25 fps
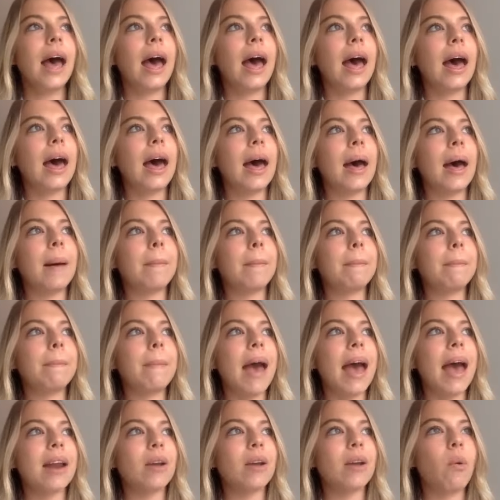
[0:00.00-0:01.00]
um,
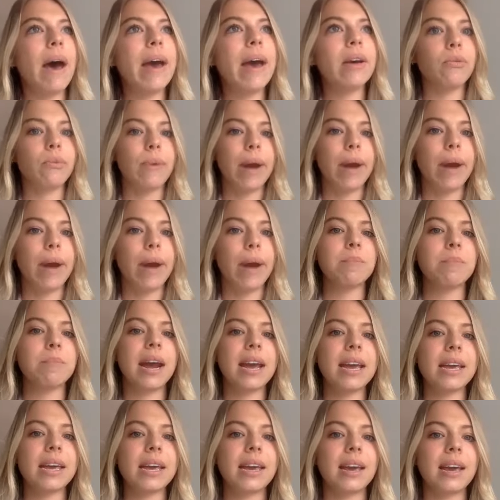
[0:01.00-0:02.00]
and quite
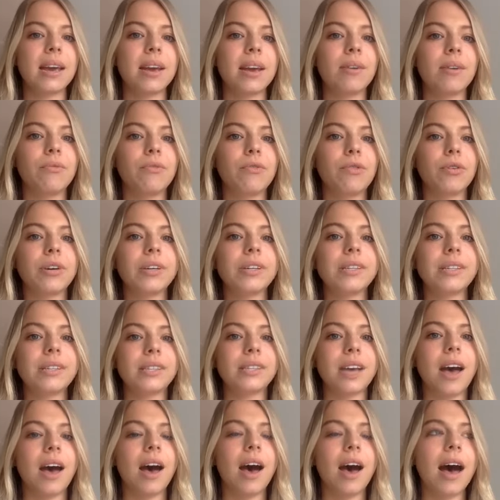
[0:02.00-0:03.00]
groundbreaking for its
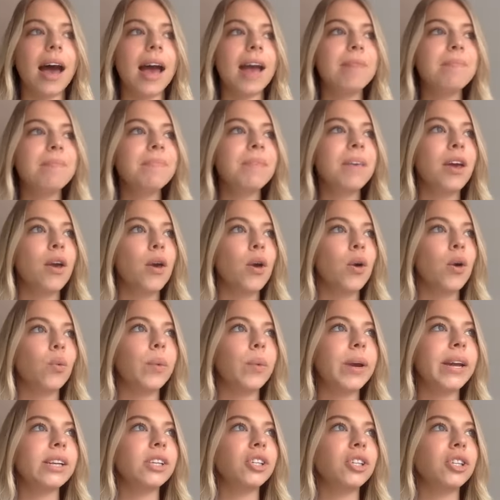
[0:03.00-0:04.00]
time,
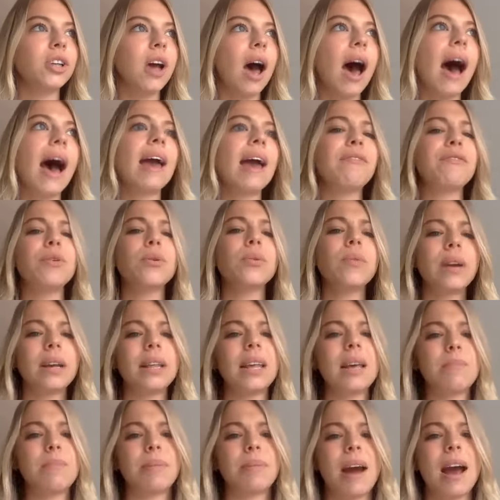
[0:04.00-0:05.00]
which yeah. I feel really